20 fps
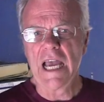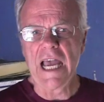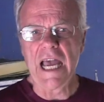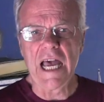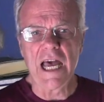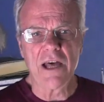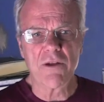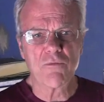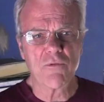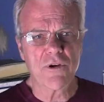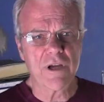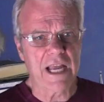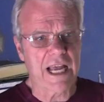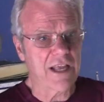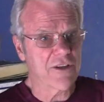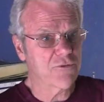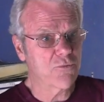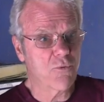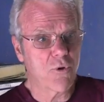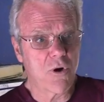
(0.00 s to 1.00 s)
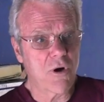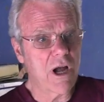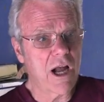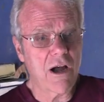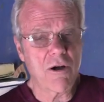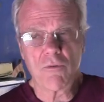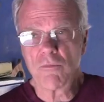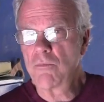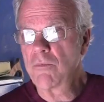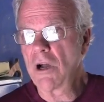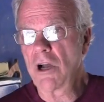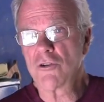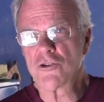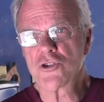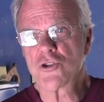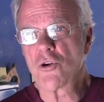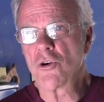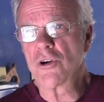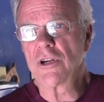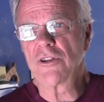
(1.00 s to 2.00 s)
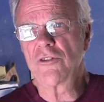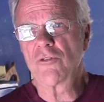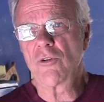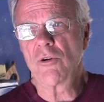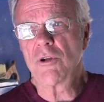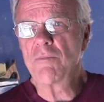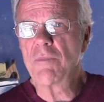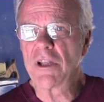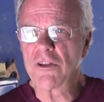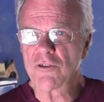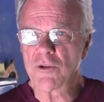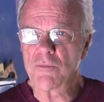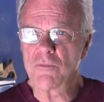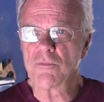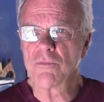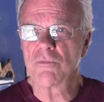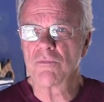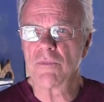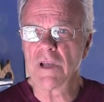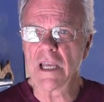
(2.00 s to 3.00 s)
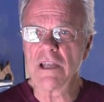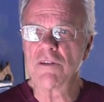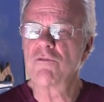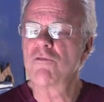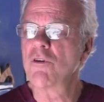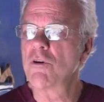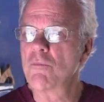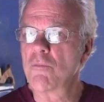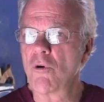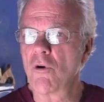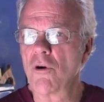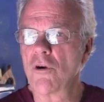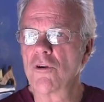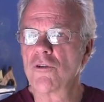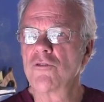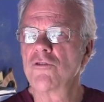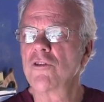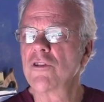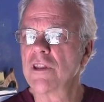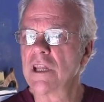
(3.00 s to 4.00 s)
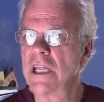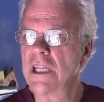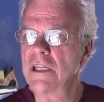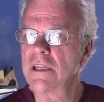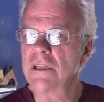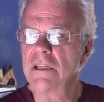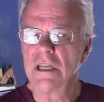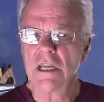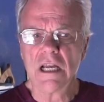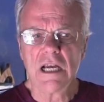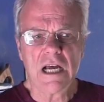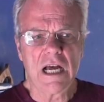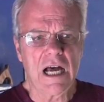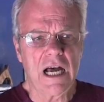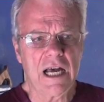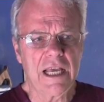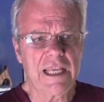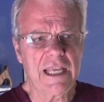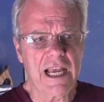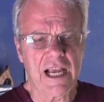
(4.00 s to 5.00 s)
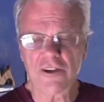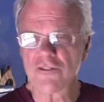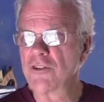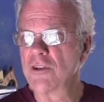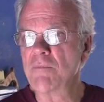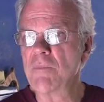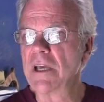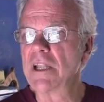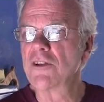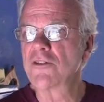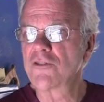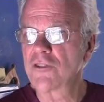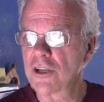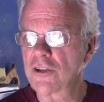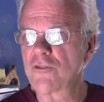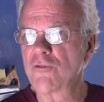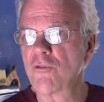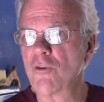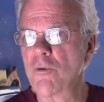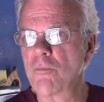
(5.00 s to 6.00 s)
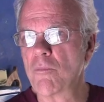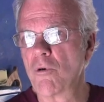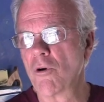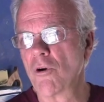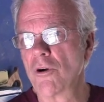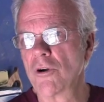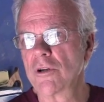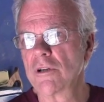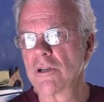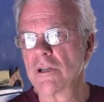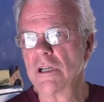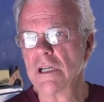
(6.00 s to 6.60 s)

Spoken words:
And we asked, well, how short? And so he made some 8-foot boards, and then he actually made a 6-foot board.